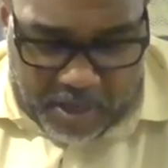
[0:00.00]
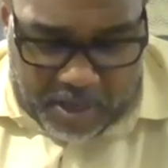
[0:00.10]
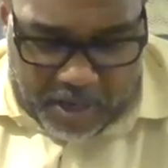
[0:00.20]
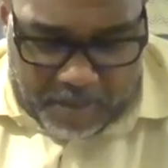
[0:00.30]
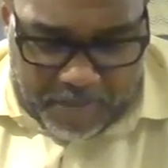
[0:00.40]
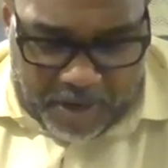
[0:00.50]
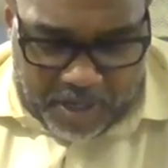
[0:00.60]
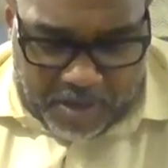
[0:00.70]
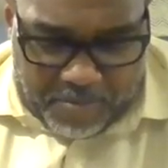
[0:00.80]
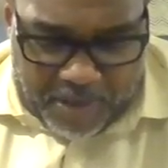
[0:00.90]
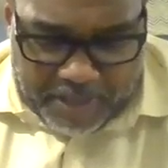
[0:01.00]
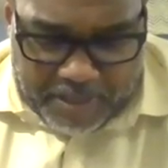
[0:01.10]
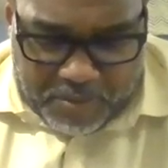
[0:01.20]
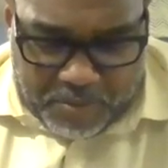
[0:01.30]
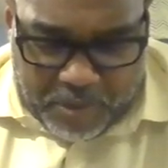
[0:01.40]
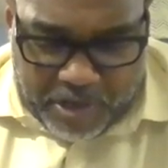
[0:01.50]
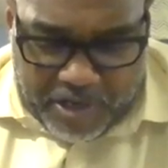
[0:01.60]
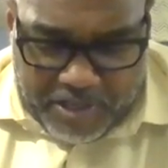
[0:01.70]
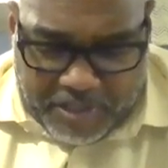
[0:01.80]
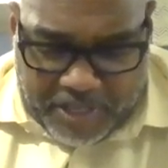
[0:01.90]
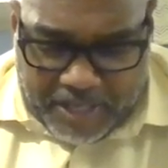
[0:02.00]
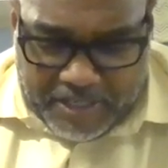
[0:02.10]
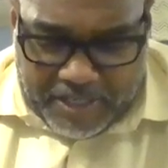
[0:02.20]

Um, I'll come back to where he's at.